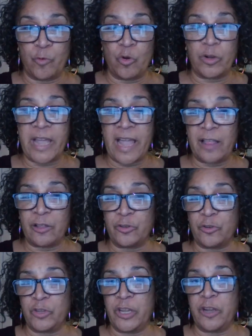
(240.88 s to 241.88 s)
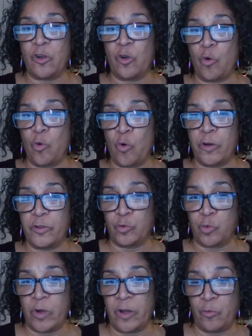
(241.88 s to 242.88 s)
full calendar year or the
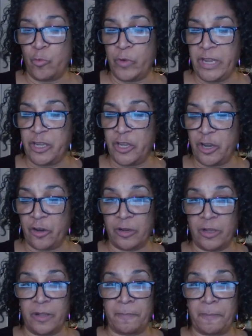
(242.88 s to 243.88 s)
12-week year,